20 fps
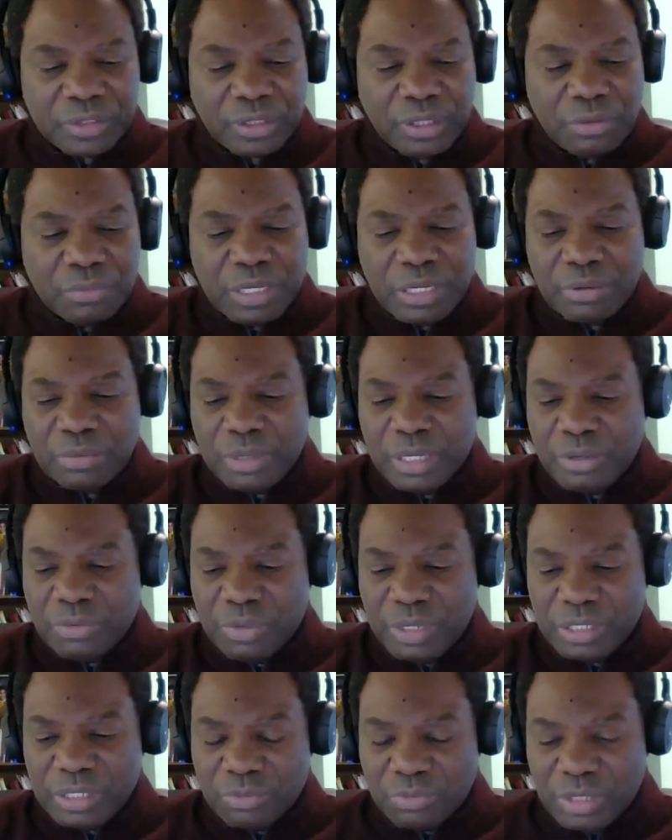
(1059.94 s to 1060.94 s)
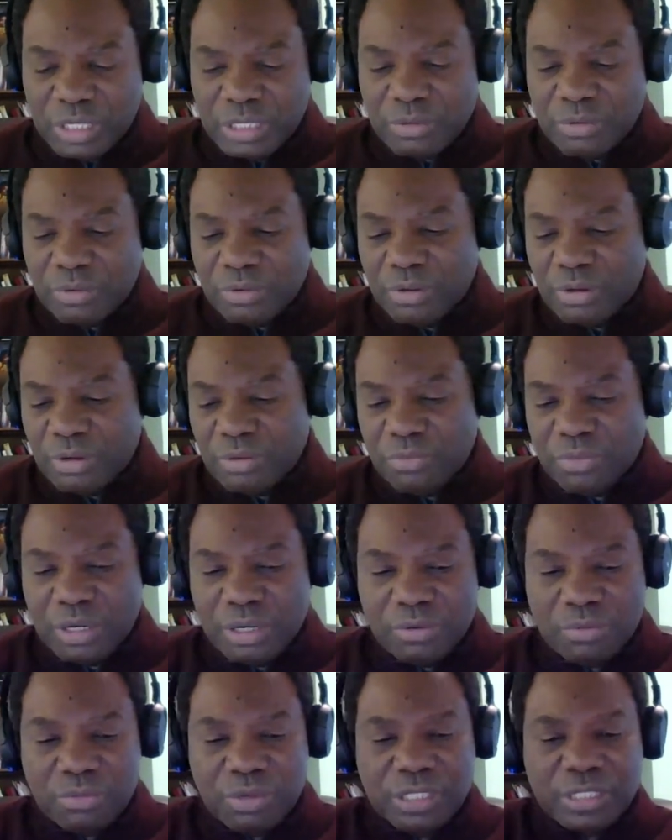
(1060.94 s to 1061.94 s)

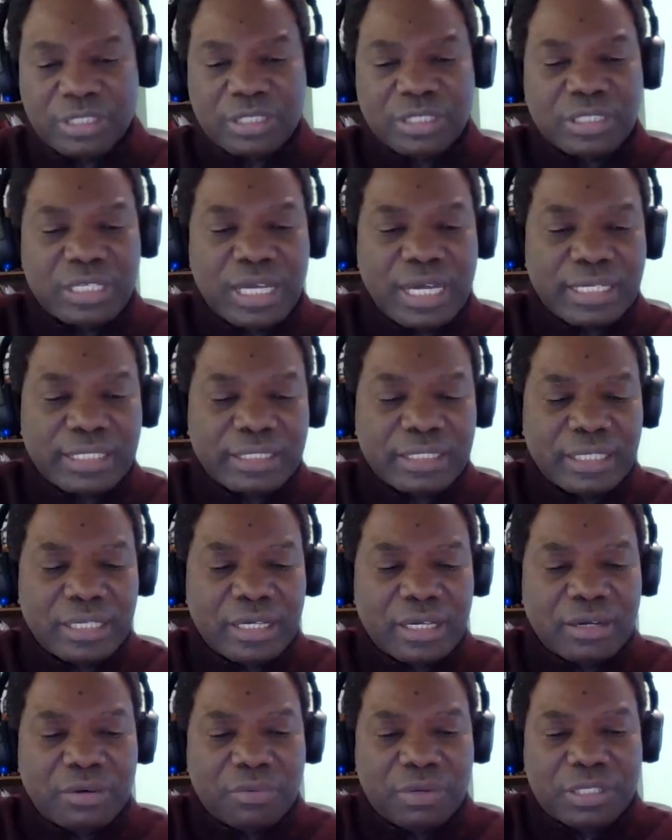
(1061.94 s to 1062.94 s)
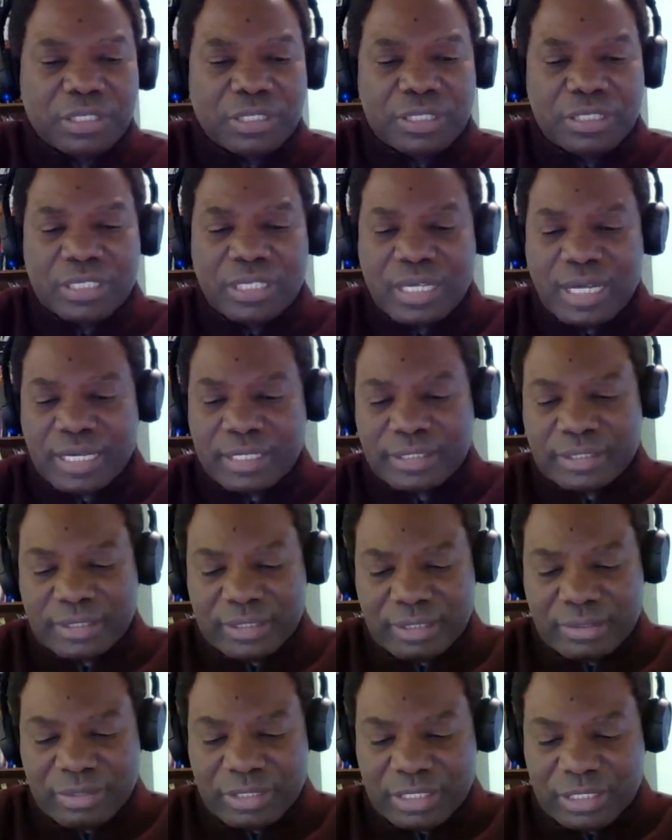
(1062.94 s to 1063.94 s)
Which is not
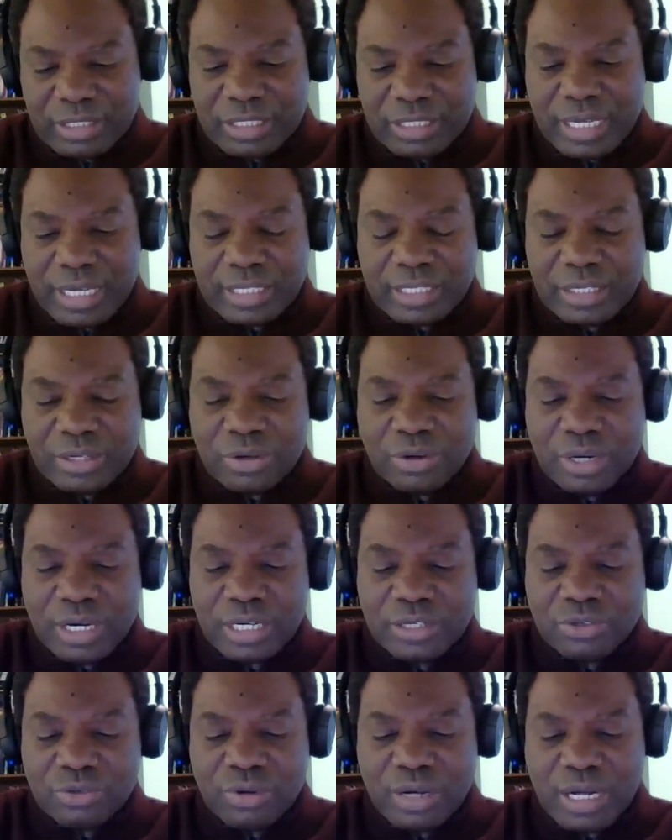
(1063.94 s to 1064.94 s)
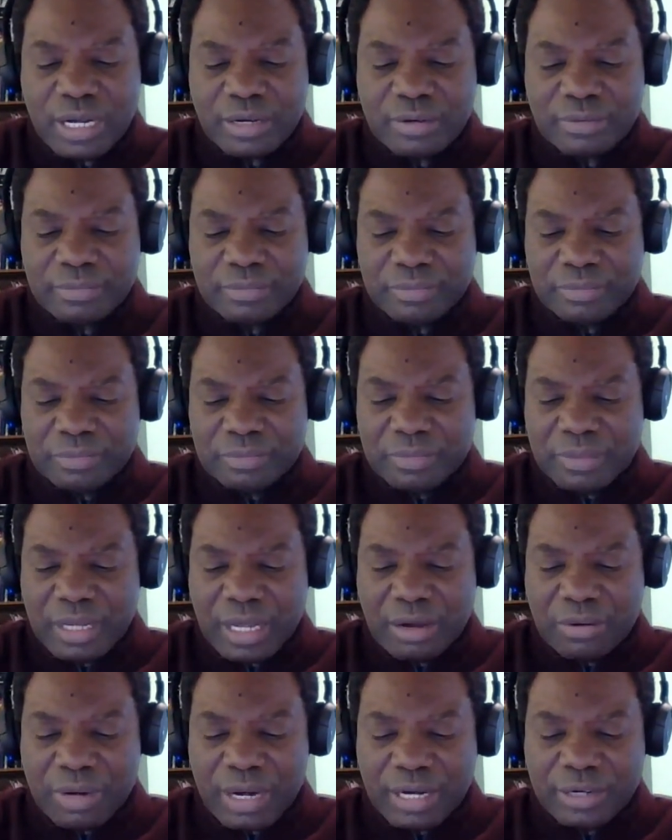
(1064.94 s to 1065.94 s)
the correct one.
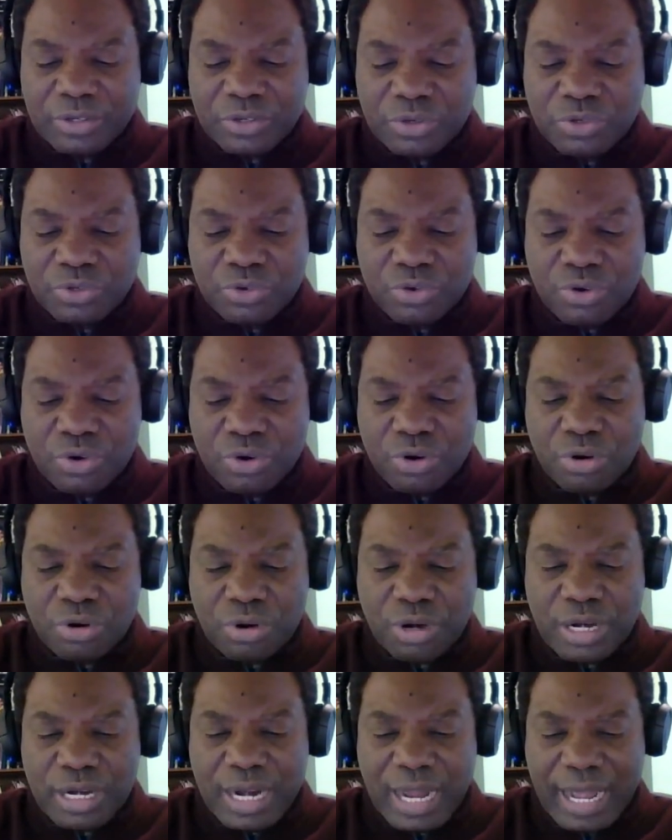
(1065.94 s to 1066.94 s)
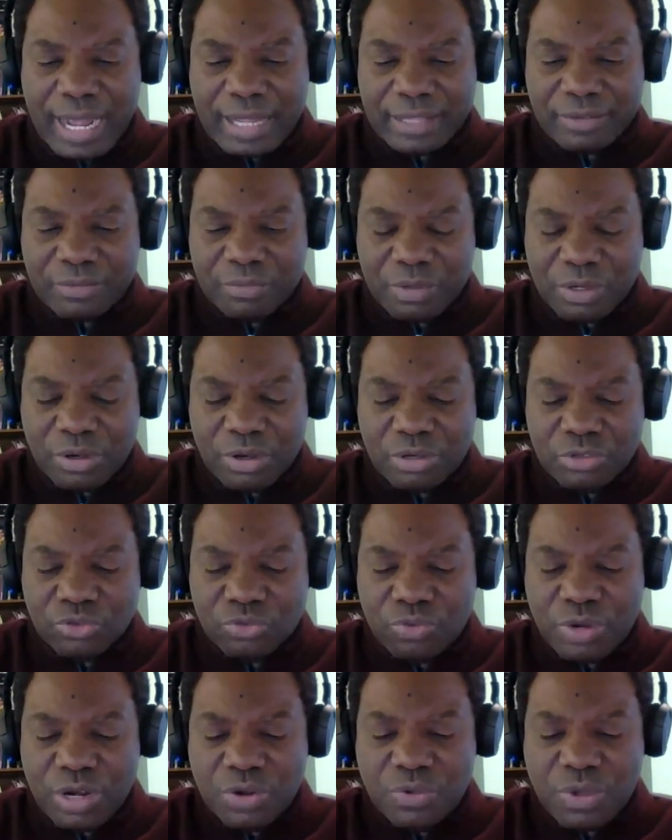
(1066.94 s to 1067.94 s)
I would like you to know that, because
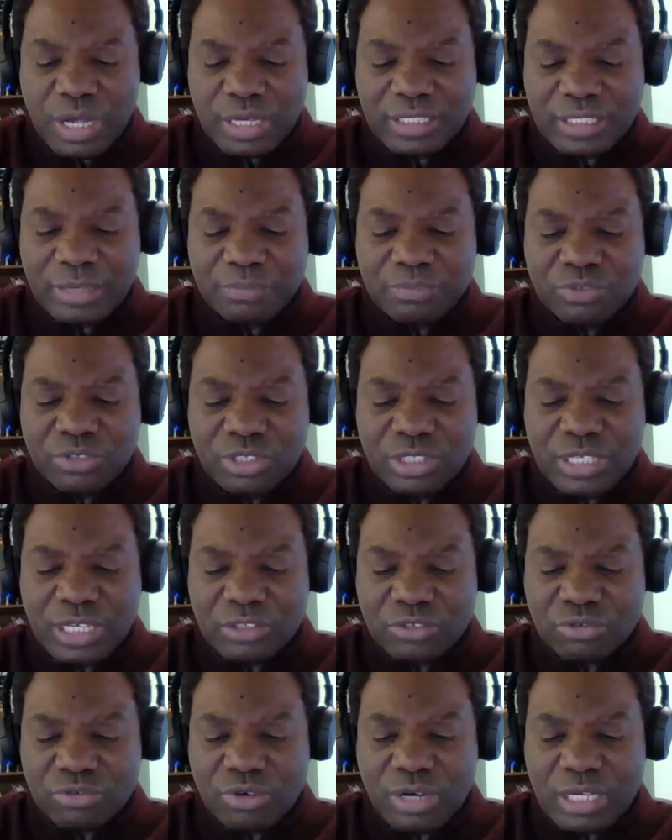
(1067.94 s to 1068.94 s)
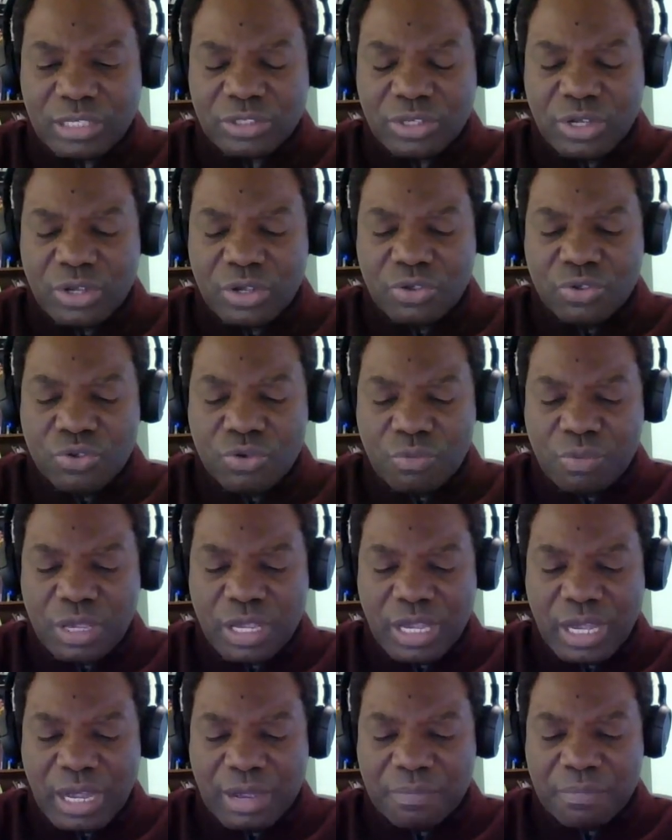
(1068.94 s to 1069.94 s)
when you accept Jesus Christ, you
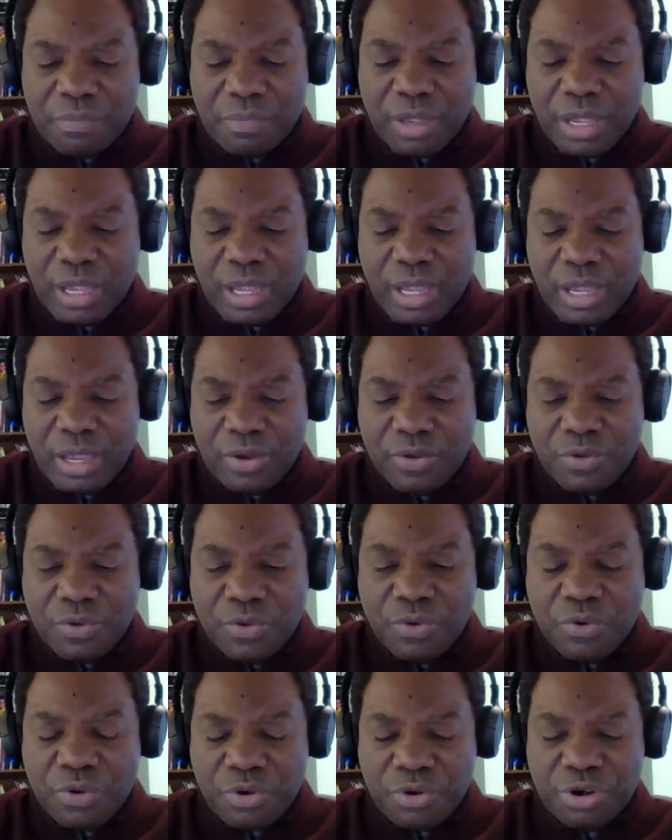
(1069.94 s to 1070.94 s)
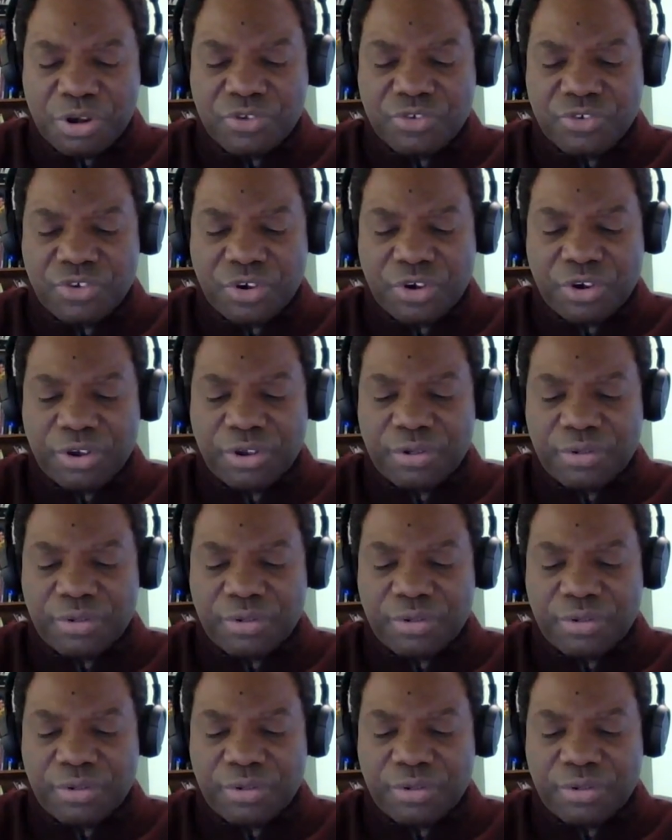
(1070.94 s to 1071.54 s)
become a new creature.